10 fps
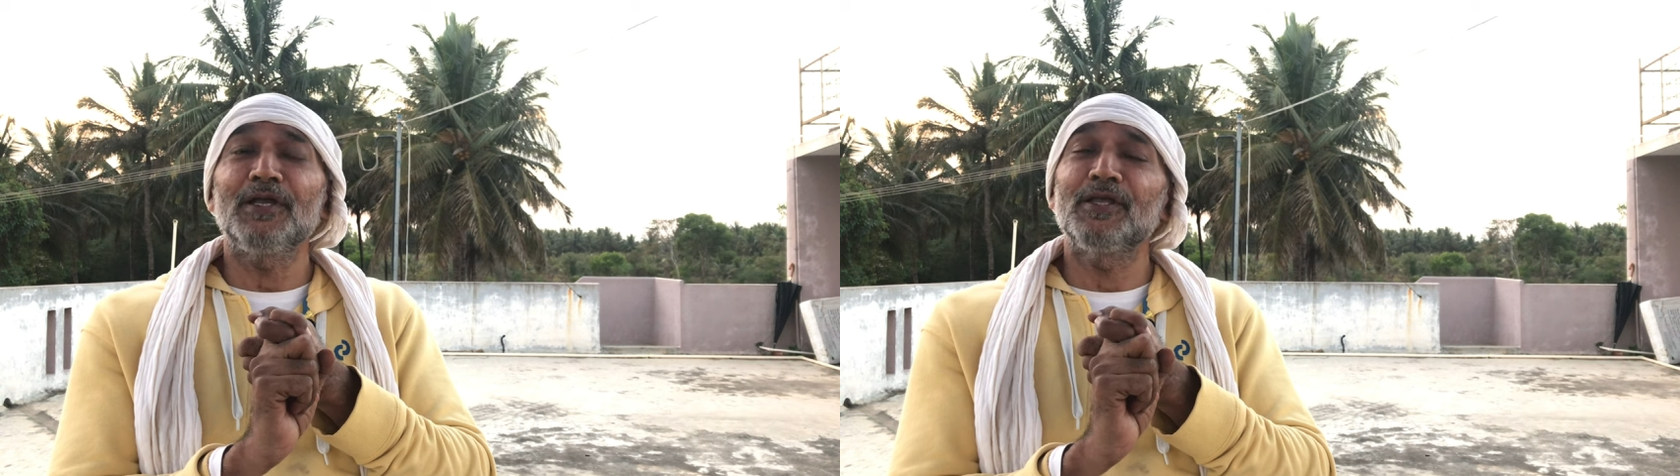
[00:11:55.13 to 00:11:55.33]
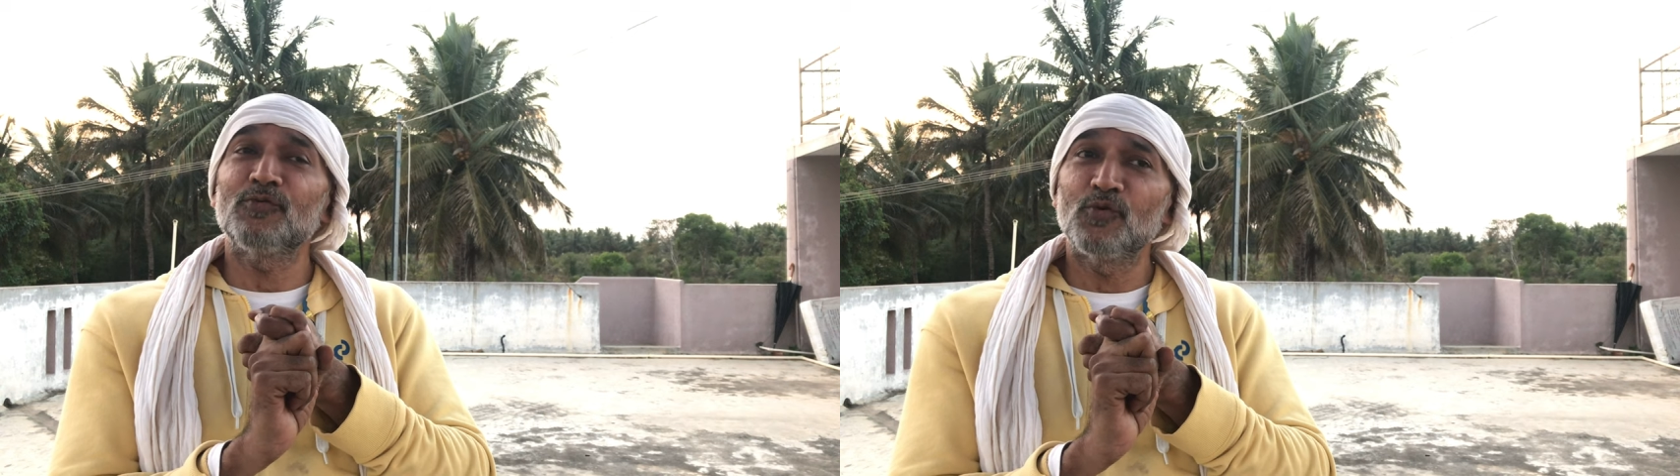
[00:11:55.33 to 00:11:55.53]

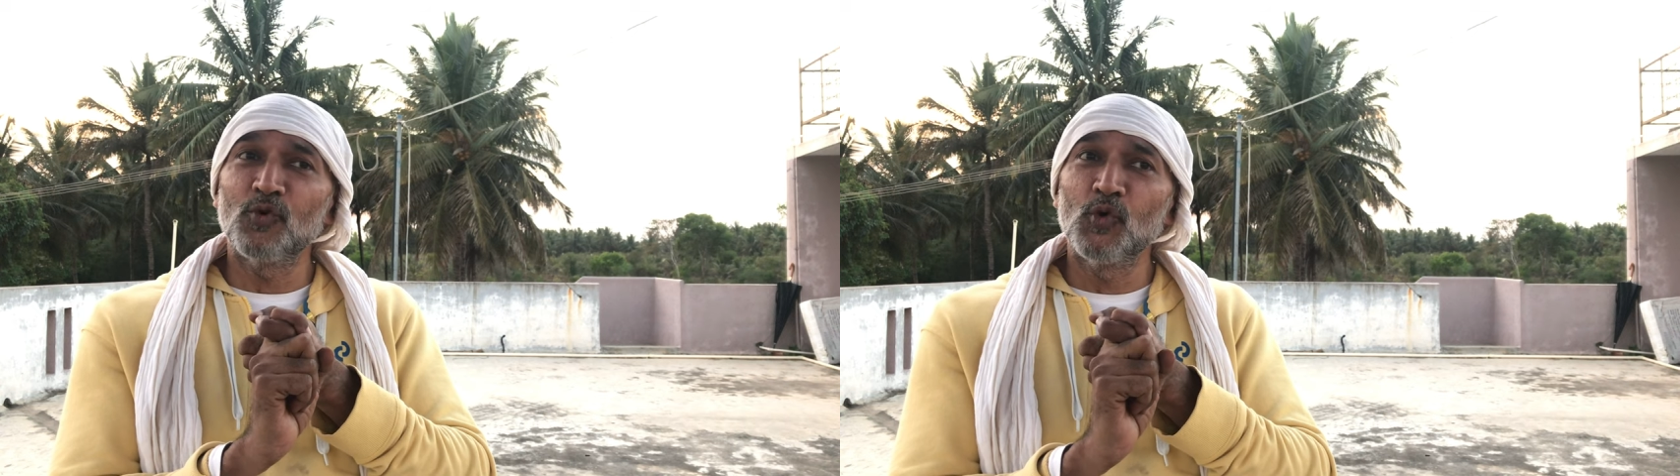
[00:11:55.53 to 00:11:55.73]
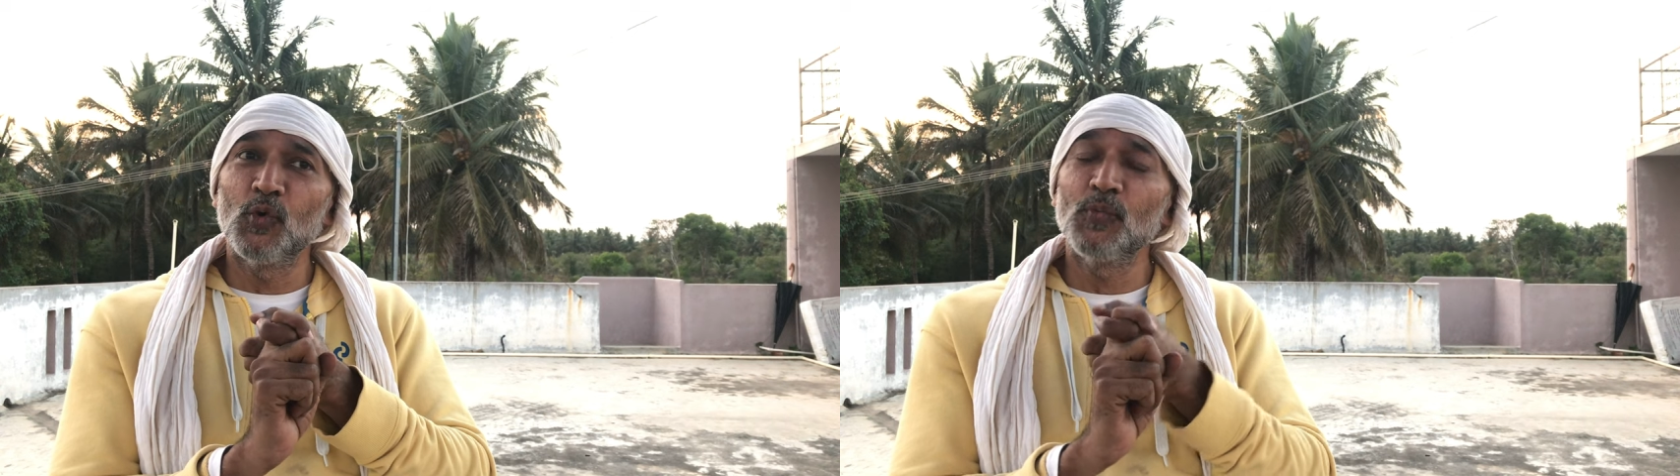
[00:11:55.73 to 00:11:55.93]
in
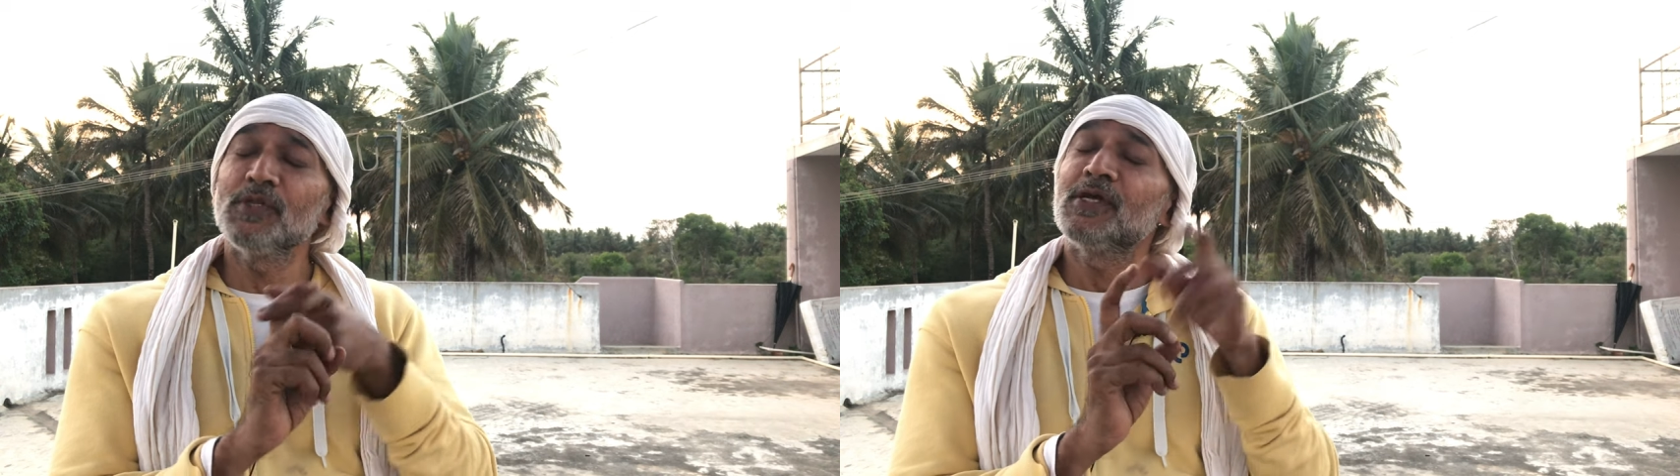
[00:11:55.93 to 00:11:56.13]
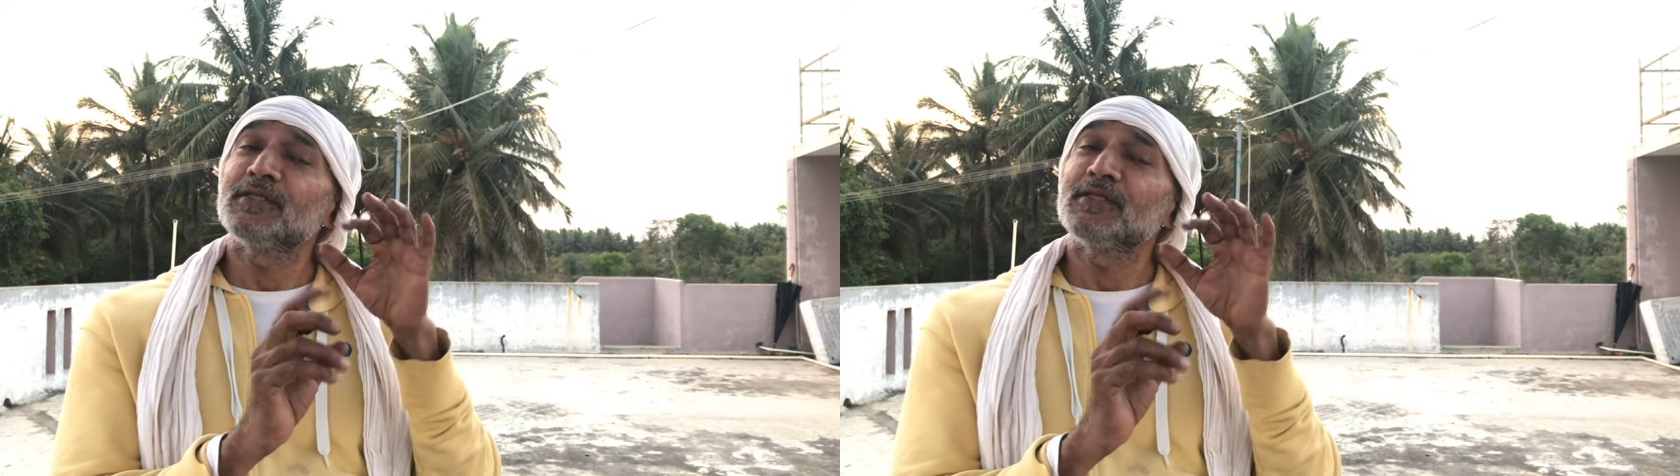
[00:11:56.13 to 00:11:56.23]
whom